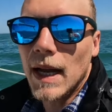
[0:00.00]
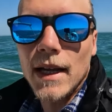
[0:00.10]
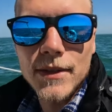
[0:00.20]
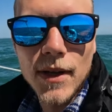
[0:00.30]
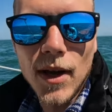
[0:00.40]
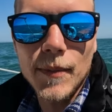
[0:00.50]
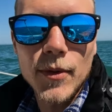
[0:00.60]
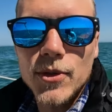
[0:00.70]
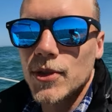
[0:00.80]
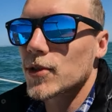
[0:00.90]
I had time,
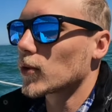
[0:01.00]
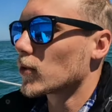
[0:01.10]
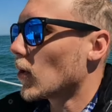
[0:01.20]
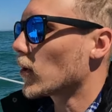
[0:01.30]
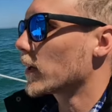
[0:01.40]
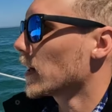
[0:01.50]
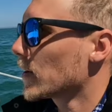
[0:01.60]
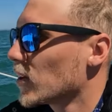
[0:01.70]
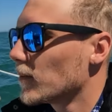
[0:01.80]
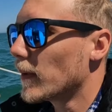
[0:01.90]
it was just all the rocking. I
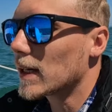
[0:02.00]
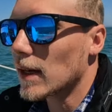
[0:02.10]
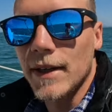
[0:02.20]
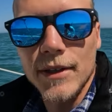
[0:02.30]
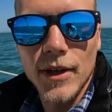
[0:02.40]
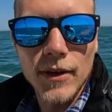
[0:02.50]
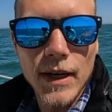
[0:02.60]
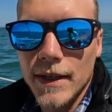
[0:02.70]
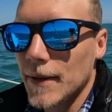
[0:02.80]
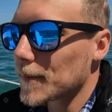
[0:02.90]
couldn't make like, you know,
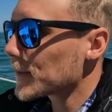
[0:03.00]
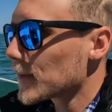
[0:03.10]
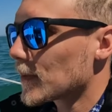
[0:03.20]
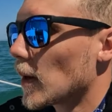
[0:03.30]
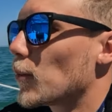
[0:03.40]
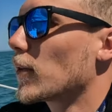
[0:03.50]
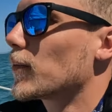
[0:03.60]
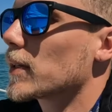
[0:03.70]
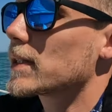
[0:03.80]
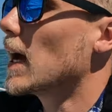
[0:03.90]
like a breakfast